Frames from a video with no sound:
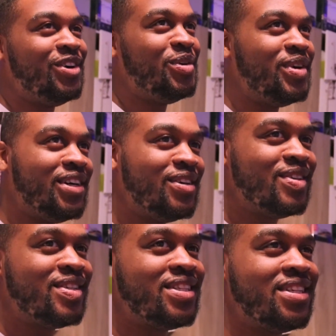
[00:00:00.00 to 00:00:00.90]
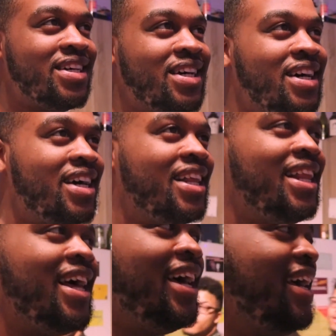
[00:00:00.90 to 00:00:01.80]
what else?
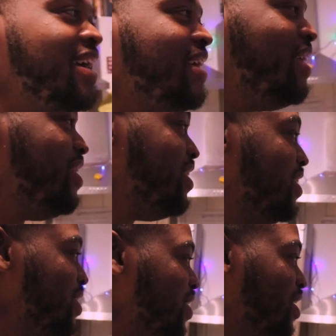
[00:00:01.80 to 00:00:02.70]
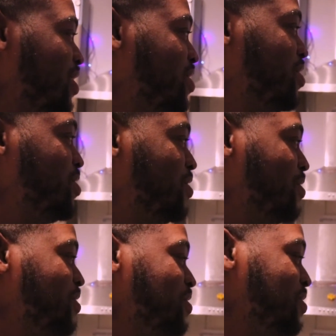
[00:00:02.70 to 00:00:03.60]
Like,
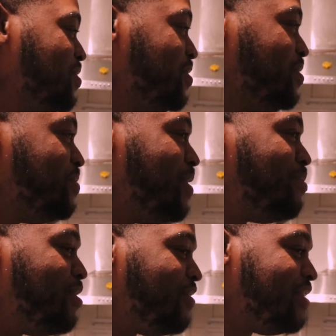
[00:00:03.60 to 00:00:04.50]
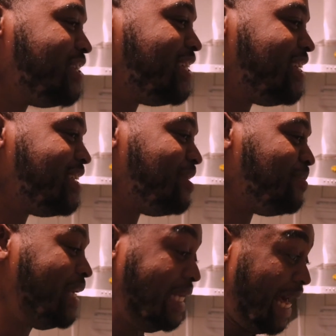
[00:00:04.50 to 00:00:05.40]
oh, my boyfriend cheated on
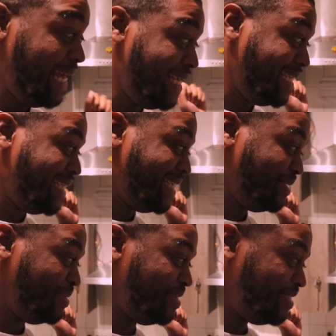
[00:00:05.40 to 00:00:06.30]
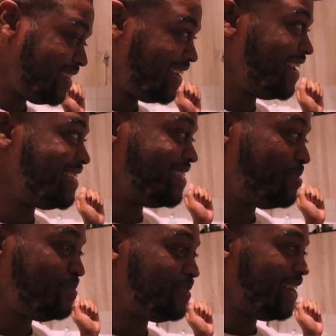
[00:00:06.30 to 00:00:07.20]
me, yikes. Like as in
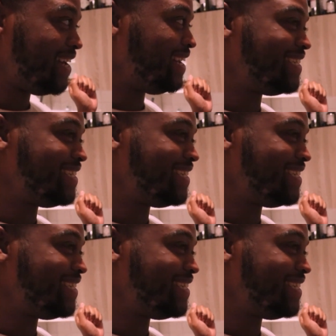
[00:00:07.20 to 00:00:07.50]
I'm glad that